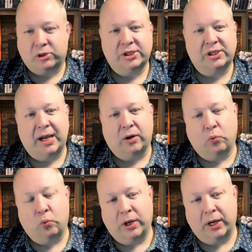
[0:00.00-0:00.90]
stack.
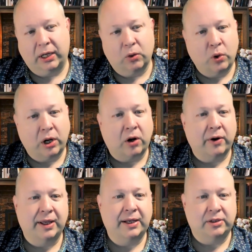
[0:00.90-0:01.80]
What are
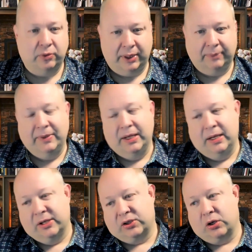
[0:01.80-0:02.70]
they doing?
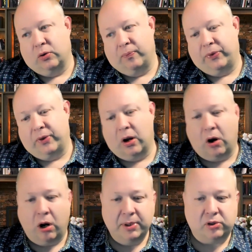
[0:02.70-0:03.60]
So
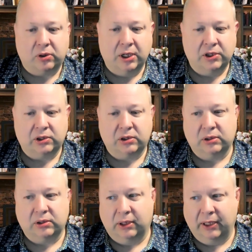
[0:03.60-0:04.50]
arbitrage,
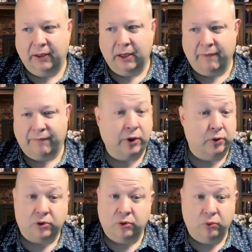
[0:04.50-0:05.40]
for
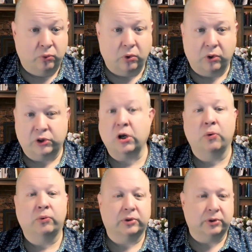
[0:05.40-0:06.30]
those who
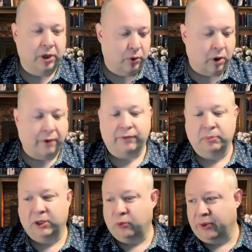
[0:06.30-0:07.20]
don't know, aren't
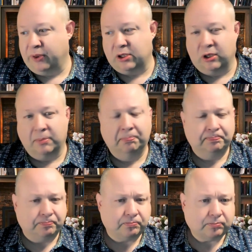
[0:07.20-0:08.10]
familiar with the term,
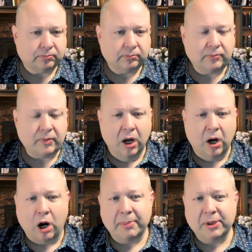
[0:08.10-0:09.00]

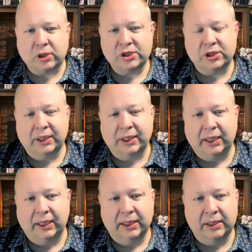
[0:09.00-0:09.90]
arbitraging
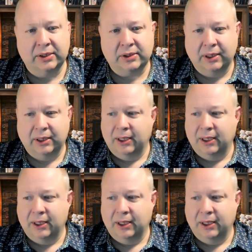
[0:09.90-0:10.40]
is